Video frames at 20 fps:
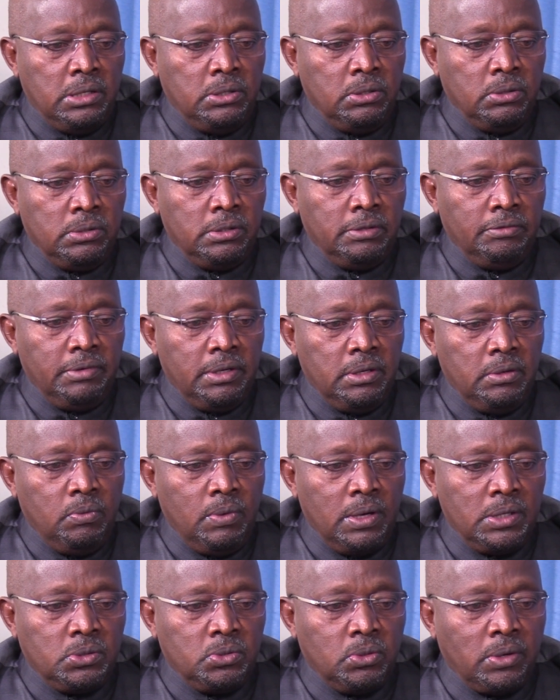don't even
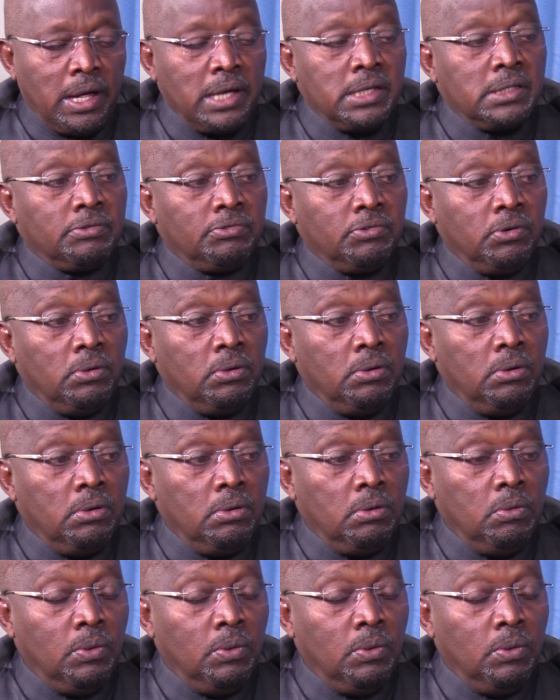want to rush for